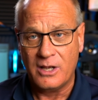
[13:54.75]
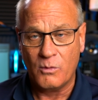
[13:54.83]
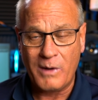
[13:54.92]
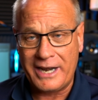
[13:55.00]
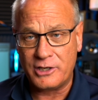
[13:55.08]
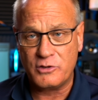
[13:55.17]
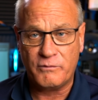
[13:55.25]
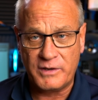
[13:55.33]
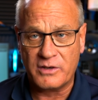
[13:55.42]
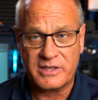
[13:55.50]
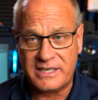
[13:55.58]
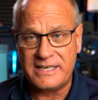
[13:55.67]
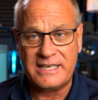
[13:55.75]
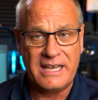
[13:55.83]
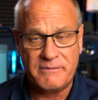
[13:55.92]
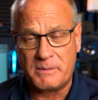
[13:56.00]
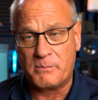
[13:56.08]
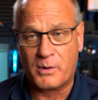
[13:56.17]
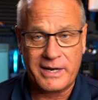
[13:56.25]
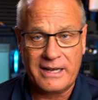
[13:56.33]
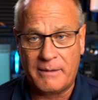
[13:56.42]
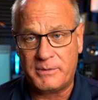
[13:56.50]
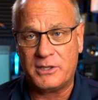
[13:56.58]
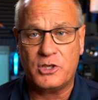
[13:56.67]
why did you feel the need to even bring
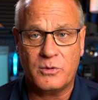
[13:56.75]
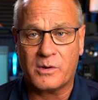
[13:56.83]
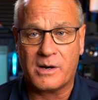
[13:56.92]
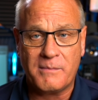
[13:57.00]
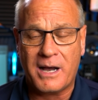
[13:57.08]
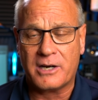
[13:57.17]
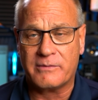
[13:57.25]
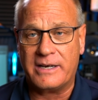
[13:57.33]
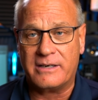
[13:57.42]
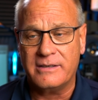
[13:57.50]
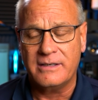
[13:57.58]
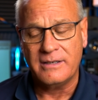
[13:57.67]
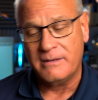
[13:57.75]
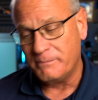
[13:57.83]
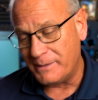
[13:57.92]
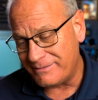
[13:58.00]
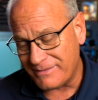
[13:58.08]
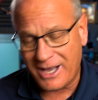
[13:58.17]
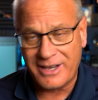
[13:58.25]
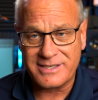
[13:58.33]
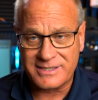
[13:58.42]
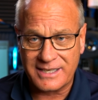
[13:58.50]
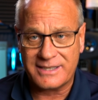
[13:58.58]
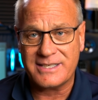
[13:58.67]
up that you were a moderator? But
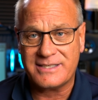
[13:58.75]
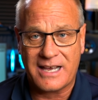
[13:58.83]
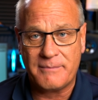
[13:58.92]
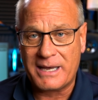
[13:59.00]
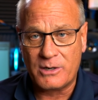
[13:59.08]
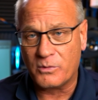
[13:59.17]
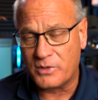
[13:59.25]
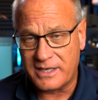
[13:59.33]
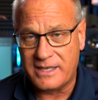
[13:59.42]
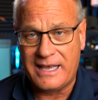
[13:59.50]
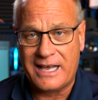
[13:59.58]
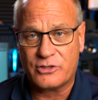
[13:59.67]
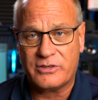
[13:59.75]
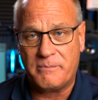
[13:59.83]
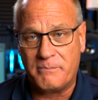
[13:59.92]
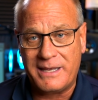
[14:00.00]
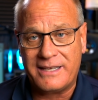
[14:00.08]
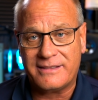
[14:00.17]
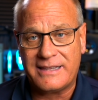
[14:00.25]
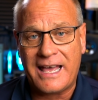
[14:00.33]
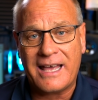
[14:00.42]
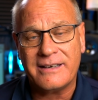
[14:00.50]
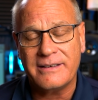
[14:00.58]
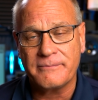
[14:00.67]
honestly, at this time, I don't think he actually meant
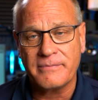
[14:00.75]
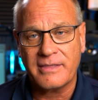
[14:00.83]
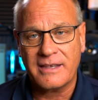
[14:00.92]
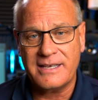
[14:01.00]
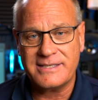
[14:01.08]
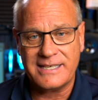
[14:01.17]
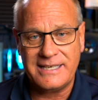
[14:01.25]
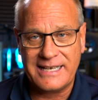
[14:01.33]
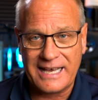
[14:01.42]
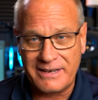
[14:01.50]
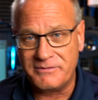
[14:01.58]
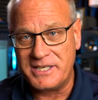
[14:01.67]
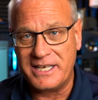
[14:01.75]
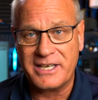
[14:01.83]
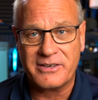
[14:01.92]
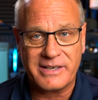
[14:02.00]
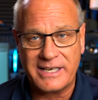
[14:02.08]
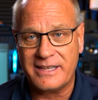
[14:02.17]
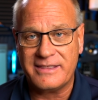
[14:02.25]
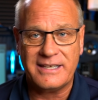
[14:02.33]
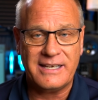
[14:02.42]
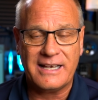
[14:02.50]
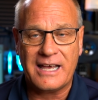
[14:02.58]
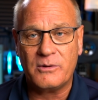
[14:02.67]
that as any kind of dig or
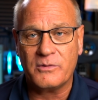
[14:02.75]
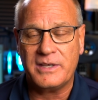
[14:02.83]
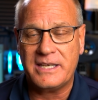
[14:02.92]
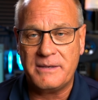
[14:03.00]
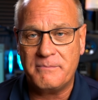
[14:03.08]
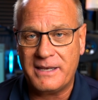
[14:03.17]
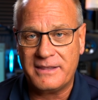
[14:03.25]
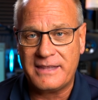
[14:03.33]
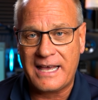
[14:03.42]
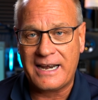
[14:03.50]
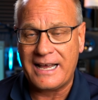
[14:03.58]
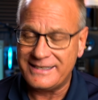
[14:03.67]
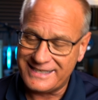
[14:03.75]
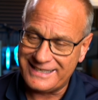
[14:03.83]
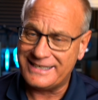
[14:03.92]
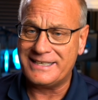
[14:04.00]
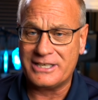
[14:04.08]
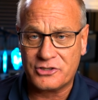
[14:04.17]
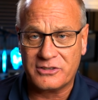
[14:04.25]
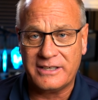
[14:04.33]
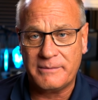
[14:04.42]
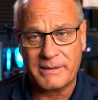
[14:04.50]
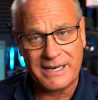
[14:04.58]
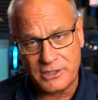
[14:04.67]
anything. I don't think he meant that. I did initially, but I